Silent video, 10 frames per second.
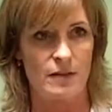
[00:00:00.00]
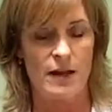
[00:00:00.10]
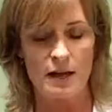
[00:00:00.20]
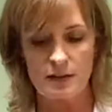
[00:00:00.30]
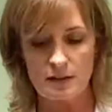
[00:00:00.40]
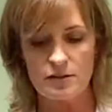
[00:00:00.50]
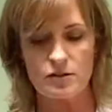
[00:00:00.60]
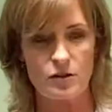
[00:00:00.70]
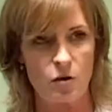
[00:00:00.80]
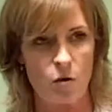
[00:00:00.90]
Okay, that
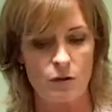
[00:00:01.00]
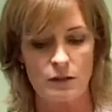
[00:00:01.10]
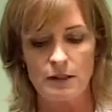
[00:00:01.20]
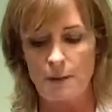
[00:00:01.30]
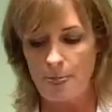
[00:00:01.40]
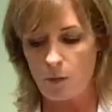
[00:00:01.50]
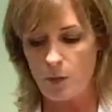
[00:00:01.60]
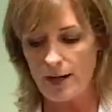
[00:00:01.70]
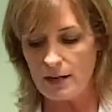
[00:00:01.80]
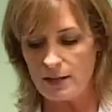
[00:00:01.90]
is the goal.
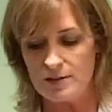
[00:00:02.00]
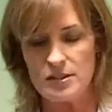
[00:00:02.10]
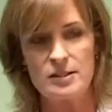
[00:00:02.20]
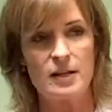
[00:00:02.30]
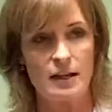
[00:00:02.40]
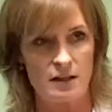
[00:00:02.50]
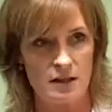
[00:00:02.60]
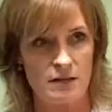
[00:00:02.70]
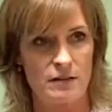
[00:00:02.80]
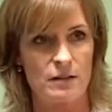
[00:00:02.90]
Weight is
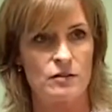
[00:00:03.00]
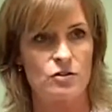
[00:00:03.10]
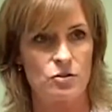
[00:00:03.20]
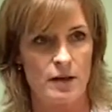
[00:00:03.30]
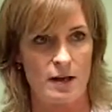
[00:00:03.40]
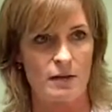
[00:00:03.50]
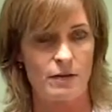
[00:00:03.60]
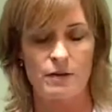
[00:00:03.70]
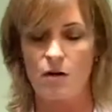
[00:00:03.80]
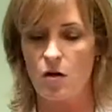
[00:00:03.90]
secondary to
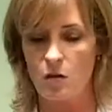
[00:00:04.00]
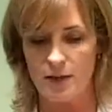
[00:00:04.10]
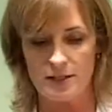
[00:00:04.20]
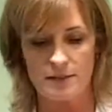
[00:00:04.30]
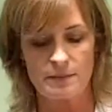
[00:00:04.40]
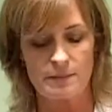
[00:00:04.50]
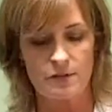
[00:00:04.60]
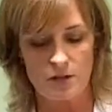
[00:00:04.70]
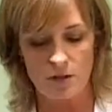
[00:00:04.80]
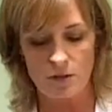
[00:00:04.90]
health, always.
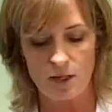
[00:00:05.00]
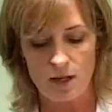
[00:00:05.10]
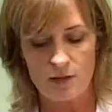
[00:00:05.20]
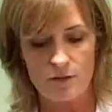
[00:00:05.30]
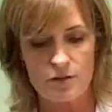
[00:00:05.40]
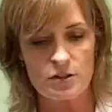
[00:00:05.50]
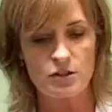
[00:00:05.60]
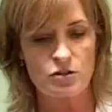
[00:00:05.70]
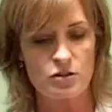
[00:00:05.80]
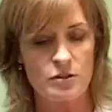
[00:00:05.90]
So first
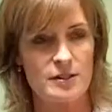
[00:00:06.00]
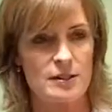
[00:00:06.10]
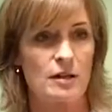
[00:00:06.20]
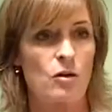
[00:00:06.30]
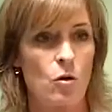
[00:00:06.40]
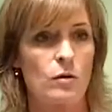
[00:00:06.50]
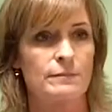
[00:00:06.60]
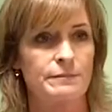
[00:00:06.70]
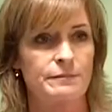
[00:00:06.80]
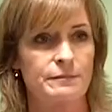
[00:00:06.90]
thing you should do is set a goal.